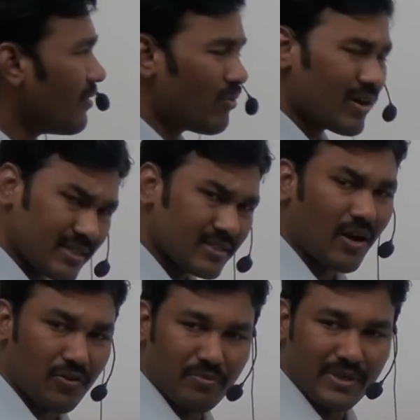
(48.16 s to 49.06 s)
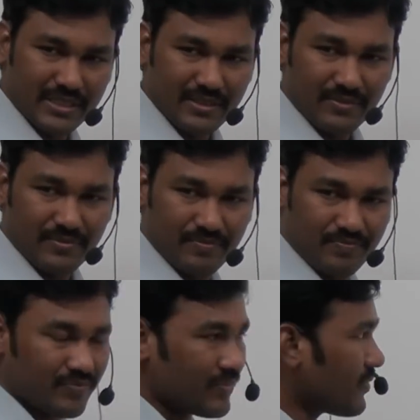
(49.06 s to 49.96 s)
what is automation?
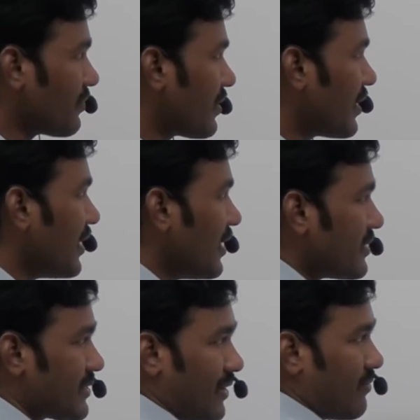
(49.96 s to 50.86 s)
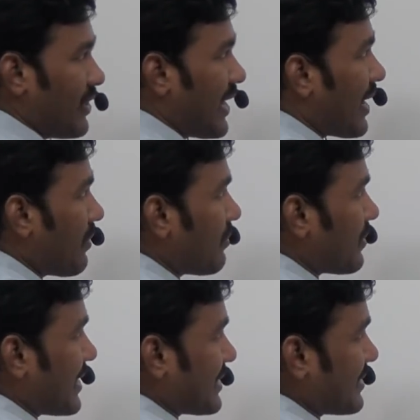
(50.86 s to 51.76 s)
See, we
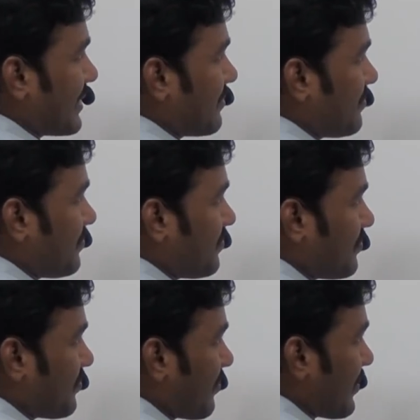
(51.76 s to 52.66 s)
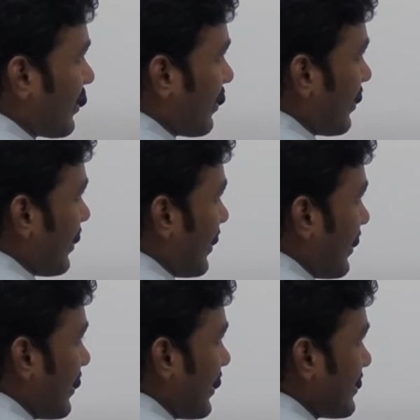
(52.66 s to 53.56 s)
have testing.
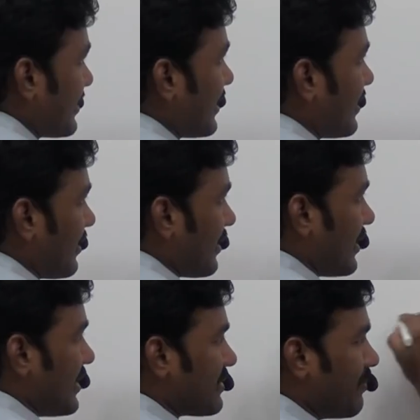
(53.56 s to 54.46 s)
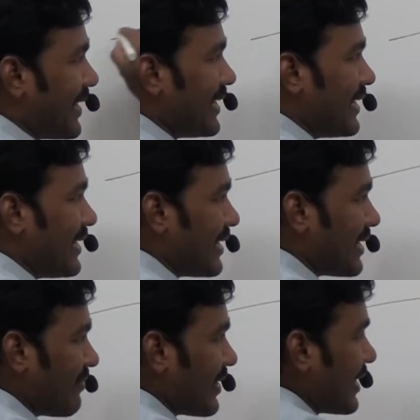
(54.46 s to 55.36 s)
Testing is mainly
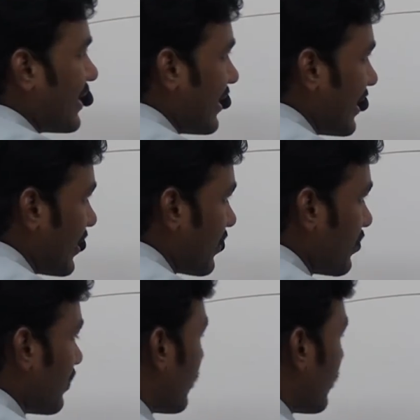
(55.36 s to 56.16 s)
divided into